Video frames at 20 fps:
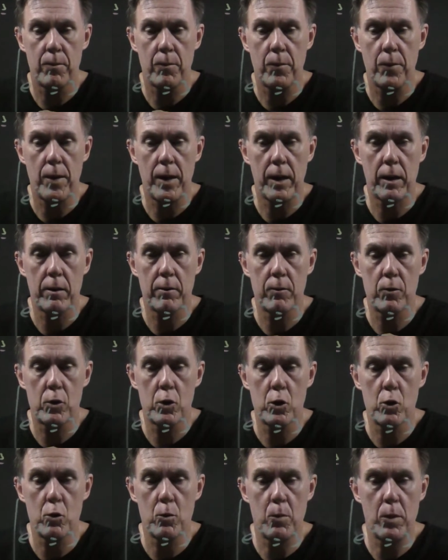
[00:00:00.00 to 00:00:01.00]

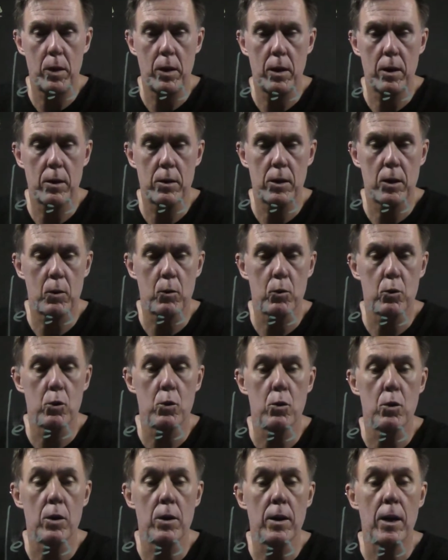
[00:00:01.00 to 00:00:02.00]
-2b is equal
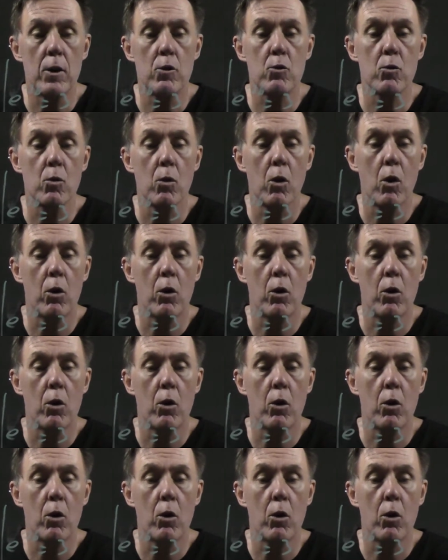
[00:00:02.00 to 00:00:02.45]
to the natural